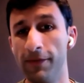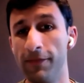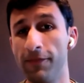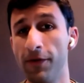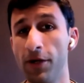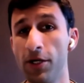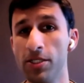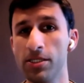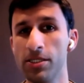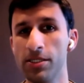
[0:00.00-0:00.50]

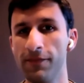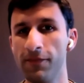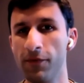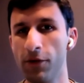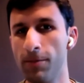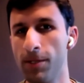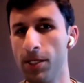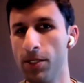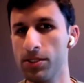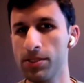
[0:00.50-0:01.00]
First and
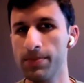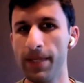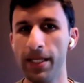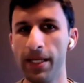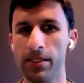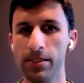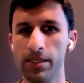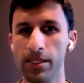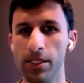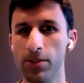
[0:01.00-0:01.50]
foremost,
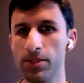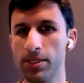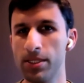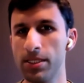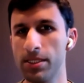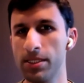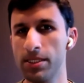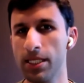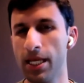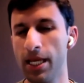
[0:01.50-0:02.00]
spinal
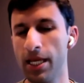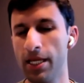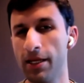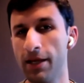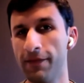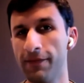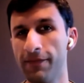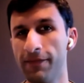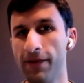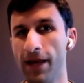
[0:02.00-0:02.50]
stenosis can
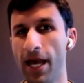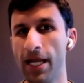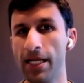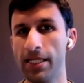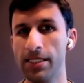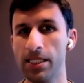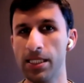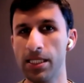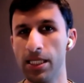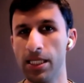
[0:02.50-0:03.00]

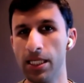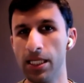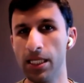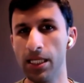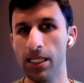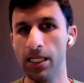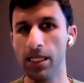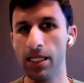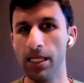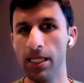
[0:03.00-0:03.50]
affect
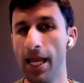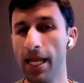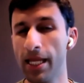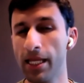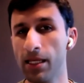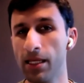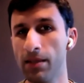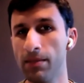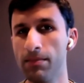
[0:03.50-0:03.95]
the neck,